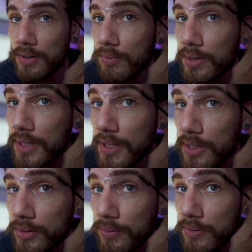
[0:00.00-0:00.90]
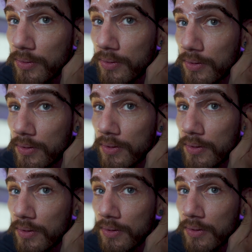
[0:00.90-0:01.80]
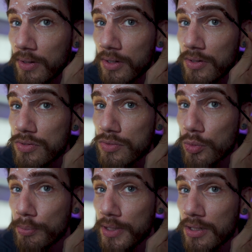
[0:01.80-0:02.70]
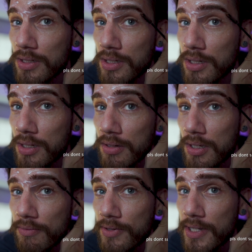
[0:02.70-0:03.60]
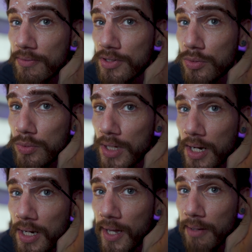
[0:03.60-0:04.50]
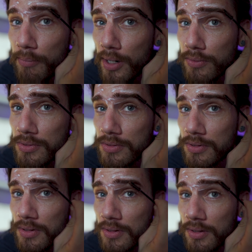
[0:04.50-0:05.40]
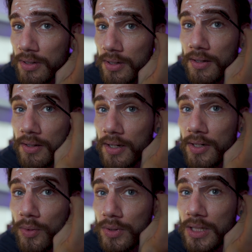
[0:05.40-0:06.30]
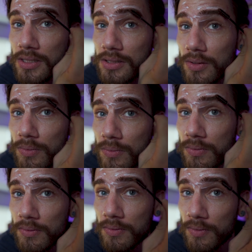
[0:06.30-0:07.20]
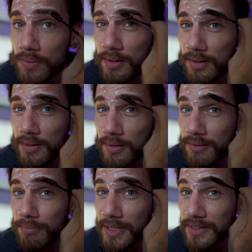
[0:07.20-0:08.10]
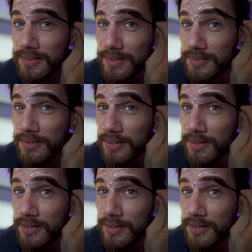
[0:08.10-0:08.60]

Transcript: What are they gonna do? Sue me for having too dark eyebrows? I don't think so. Oh my goodness.